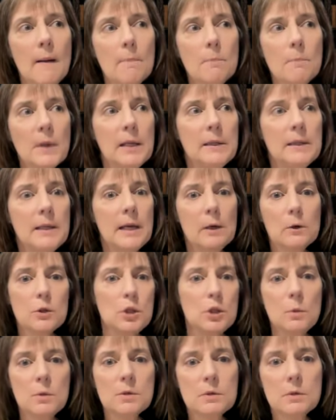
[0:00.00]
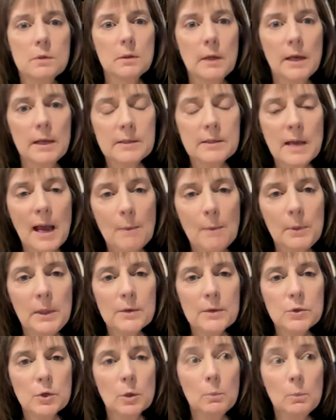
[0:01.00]
And now she was as happy
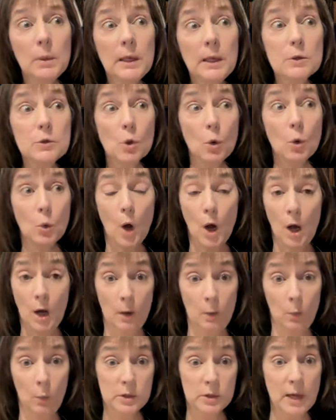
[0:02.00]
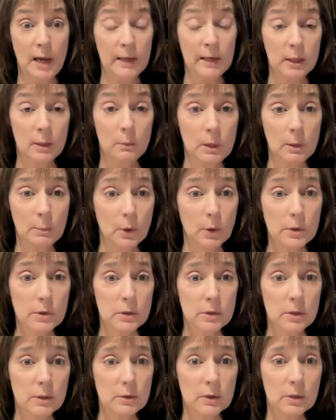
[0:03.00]
as could be. So was I going to be the person
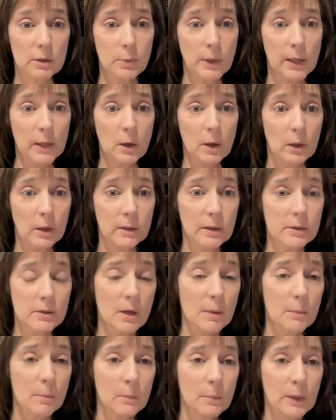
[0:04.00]
that's going to break all of this up?